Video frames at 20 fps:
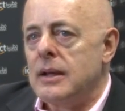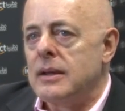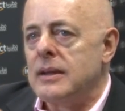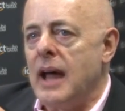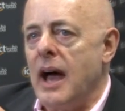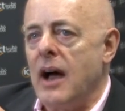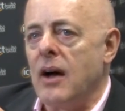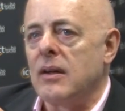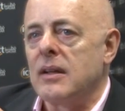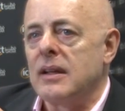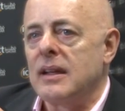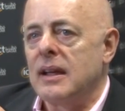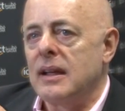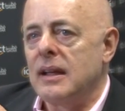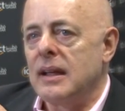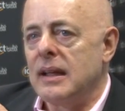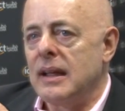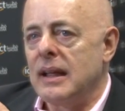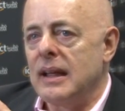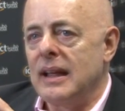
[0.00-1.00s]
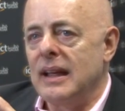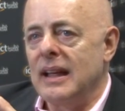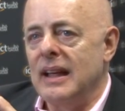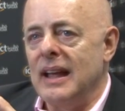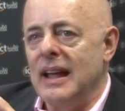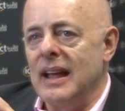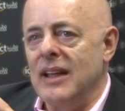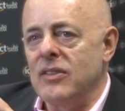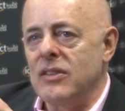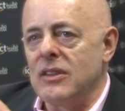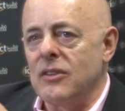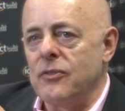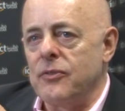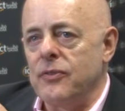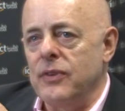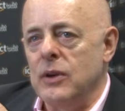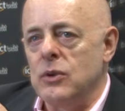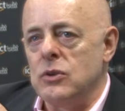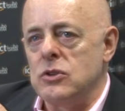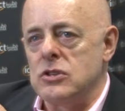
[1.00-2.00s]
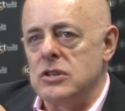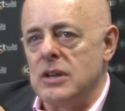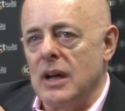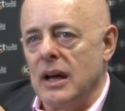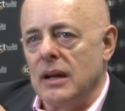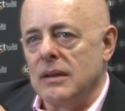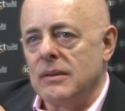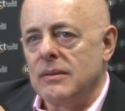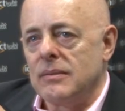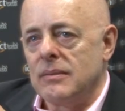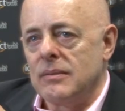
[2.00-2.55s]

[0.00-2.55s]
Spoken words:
Now, in the future,